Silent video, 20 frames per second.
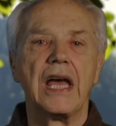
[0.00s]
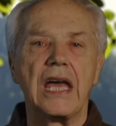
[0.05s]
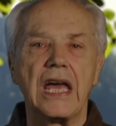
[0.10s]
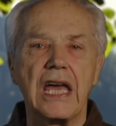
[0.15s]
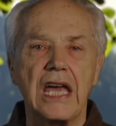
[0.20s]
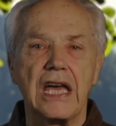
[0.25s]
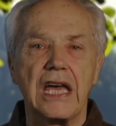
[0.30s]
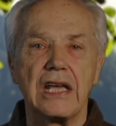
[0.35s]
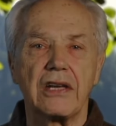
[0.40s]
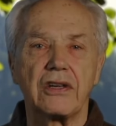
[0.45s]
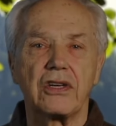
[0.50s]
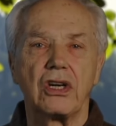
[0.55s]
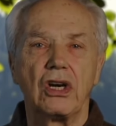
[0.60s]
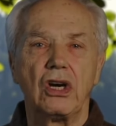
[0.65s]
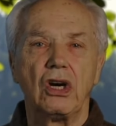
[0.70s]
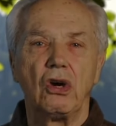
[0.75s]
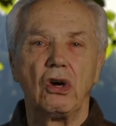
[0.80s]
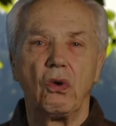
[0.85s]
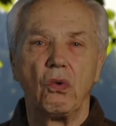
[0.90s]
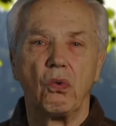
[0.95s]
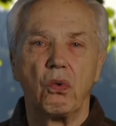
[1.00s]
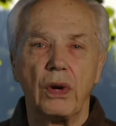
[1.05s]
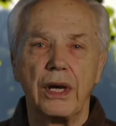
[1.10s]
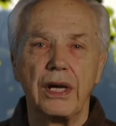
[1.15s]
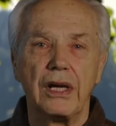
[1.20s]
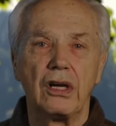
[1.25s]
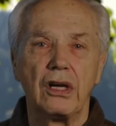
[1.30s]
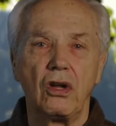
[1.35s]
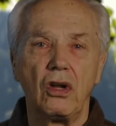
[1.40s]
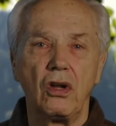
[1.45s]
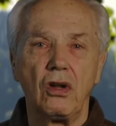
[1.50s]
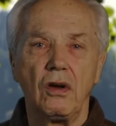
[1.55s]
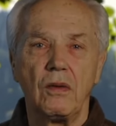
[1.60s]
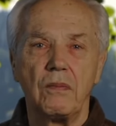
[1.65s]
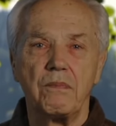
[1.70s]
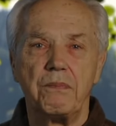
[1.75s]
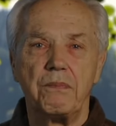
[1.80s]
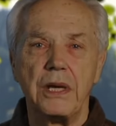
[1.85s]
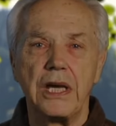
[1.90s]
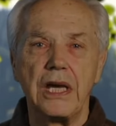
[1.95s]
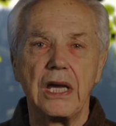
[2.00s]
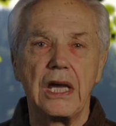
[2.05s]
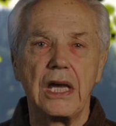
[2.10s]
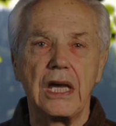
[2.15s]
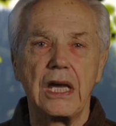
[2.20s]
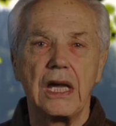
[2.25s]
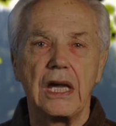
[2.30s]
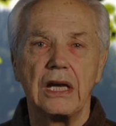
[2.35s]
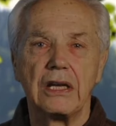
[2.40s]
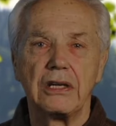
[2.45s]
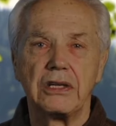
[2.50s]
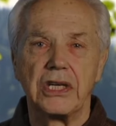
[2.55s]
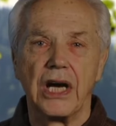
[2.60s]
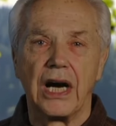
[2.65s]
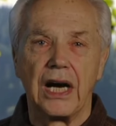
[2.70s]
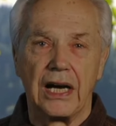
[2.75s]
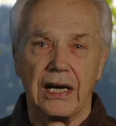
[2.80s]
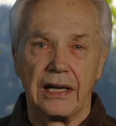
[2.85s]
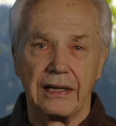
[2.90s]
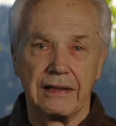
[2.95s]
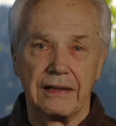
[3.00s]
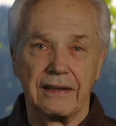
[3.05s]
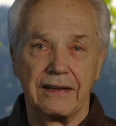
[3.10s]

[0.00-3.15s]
it will be done.